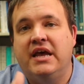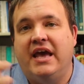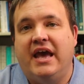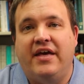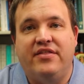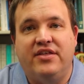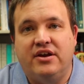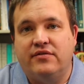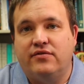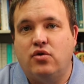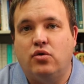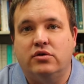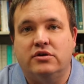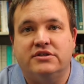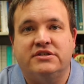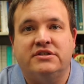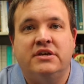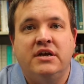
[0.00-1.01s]
And then, of
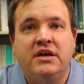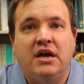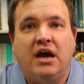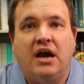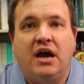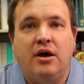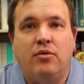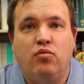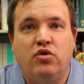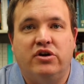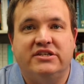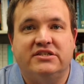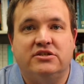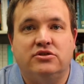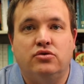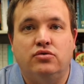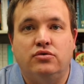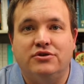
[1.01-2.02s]
course, once
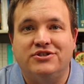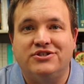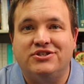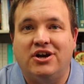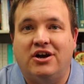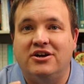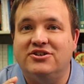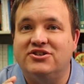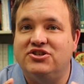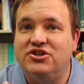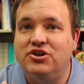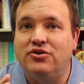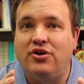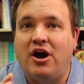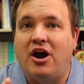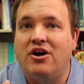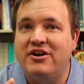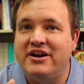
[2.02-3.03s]
school starts, you'll
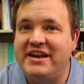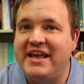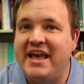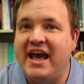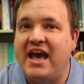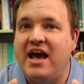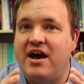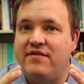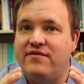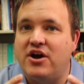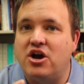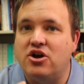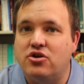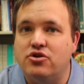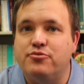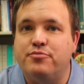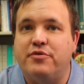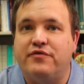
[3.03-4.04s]
already have a
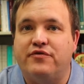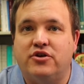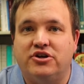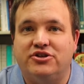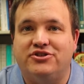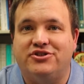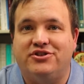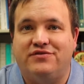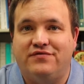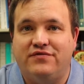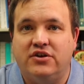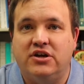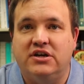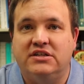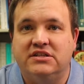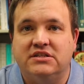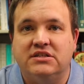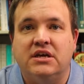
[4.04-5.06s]
group of Christian
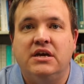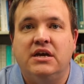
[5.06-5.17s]
friends